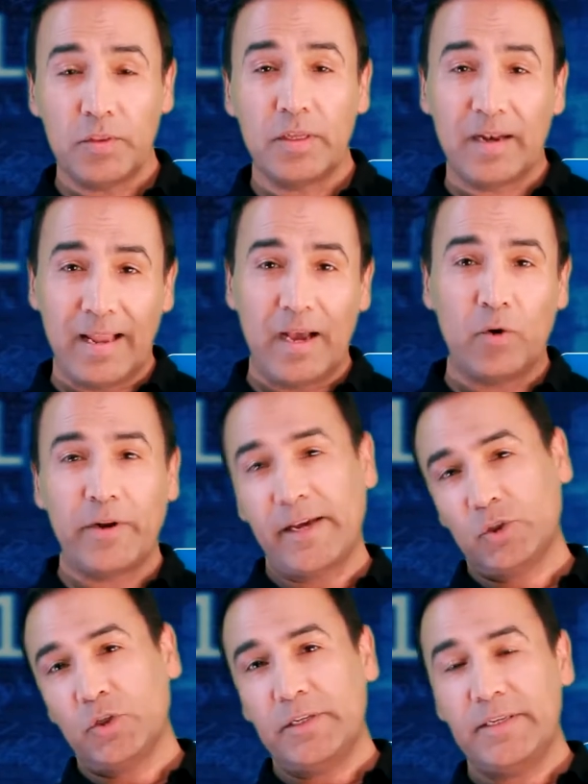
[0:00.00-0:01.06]
the cloud
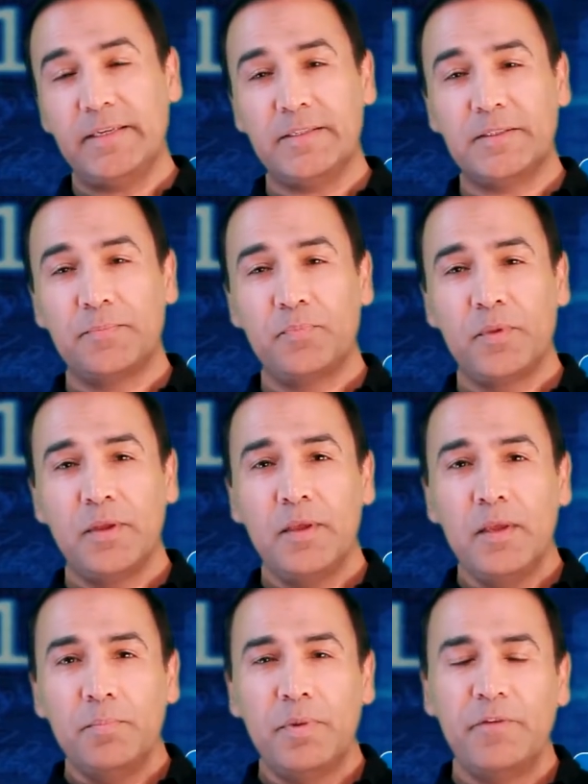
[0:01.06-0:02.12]
actually is.
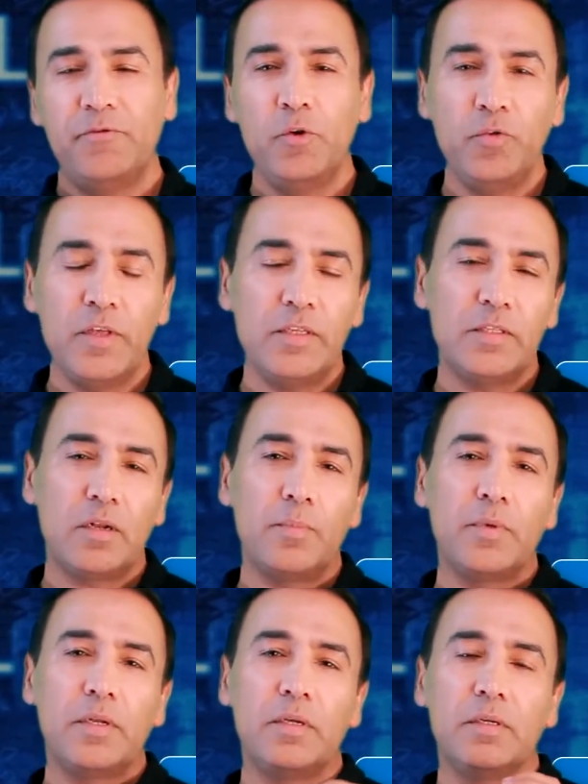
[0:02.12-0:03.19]
But a few things that I'm
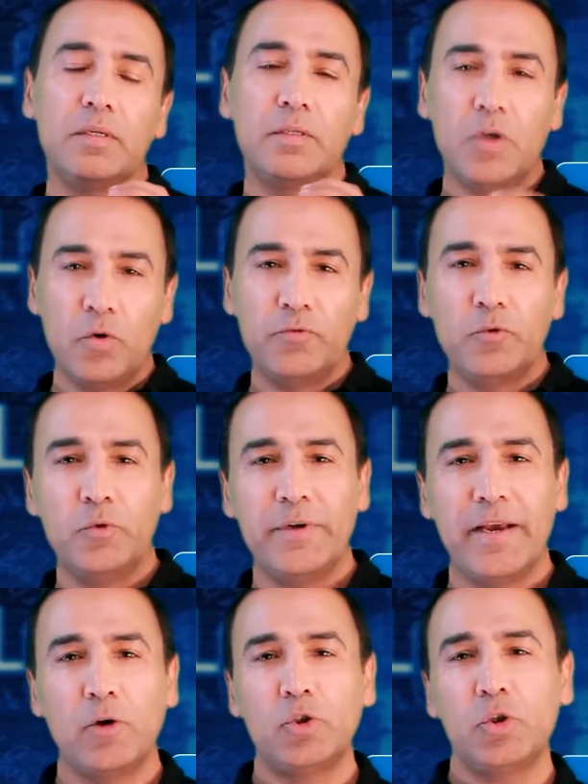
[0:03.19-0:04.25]
going to go through
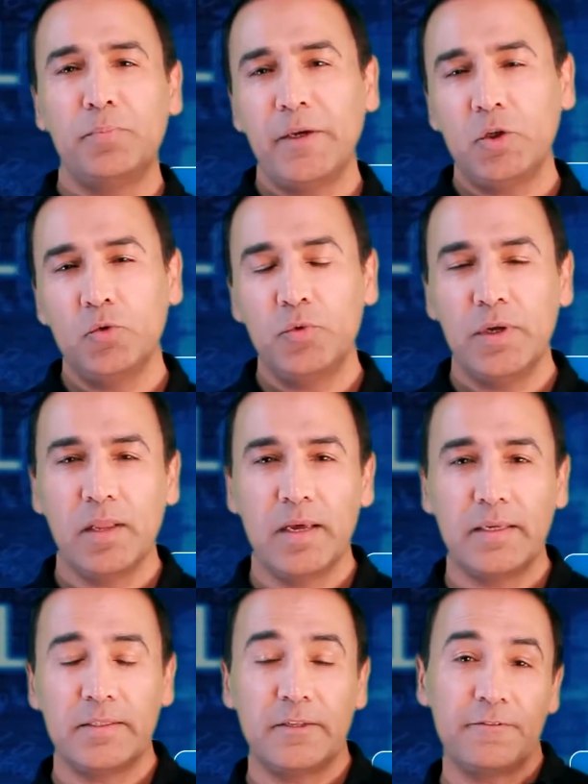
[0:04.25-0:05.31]
now should make you
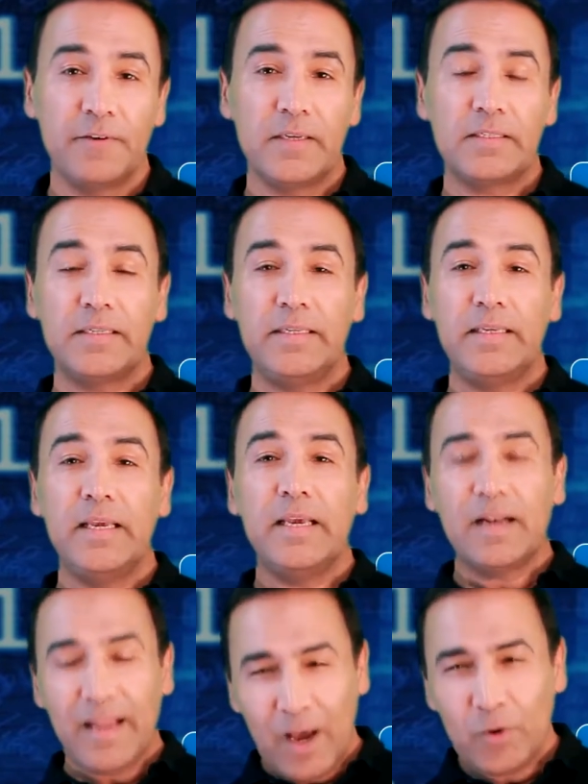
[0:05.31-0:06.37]
realize that firstly,
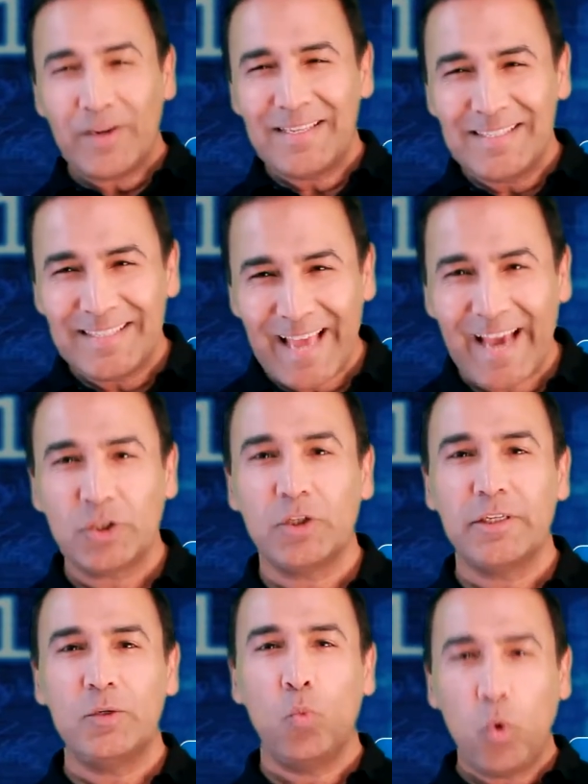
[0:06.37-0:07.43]
cloud isn't
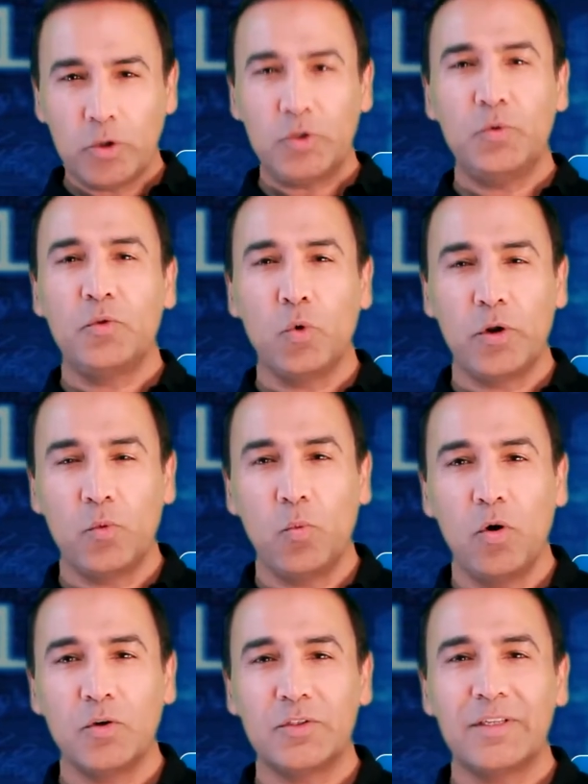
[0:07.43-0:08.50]
actually what you thought it
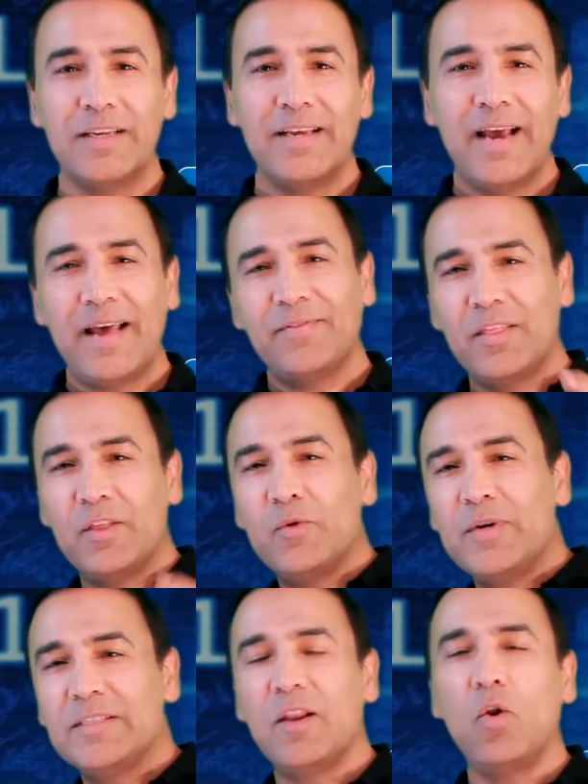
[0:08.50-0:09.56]
was, and that there
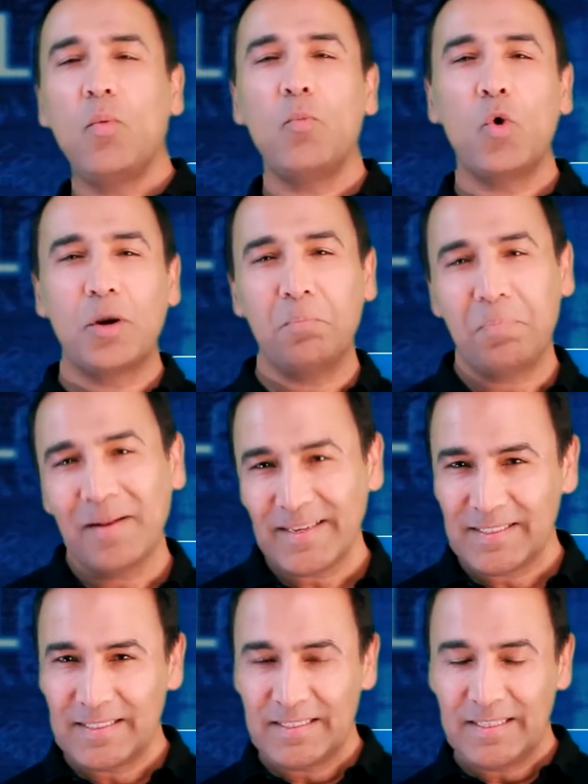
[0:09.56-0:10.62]
is a lot more
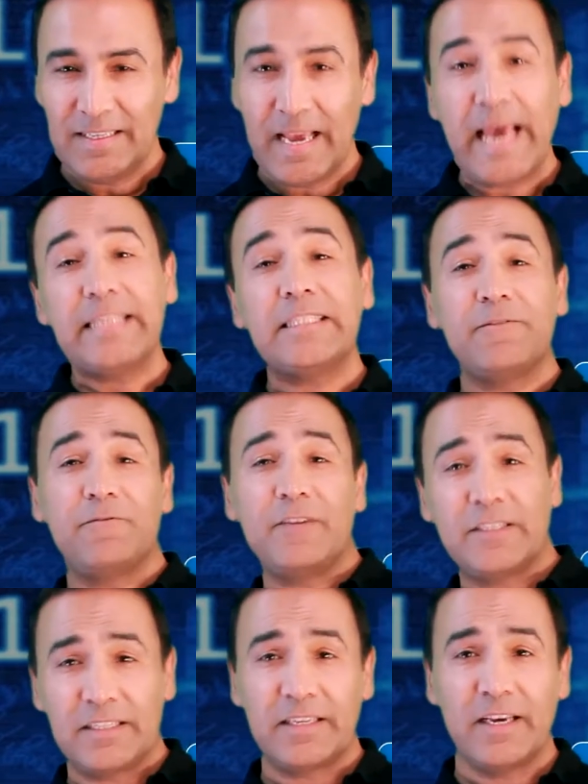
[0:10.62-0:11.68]
complexity and
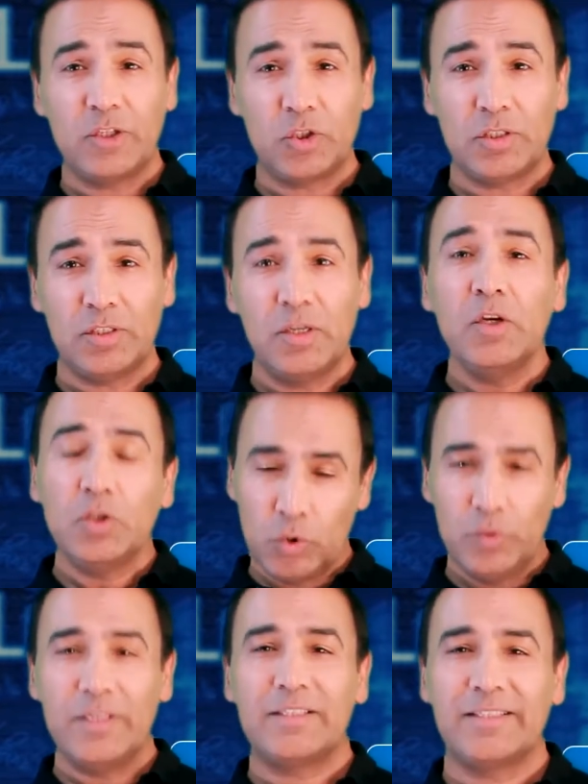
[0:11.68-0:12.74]
sophistication
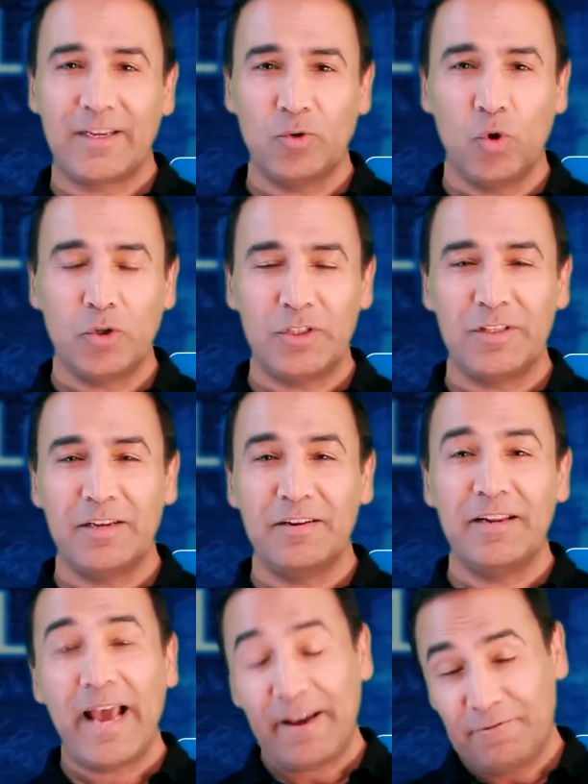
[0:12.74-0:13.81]
to this technology than
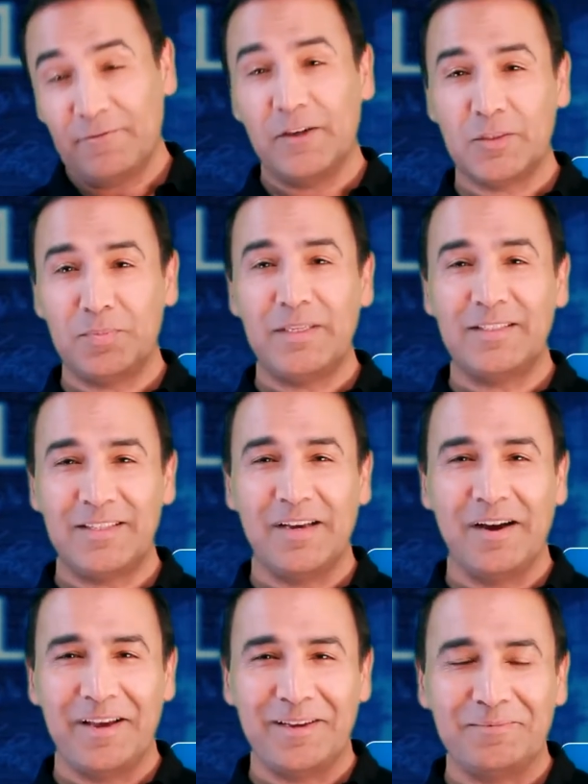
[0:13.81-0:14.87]
at first meets the eye.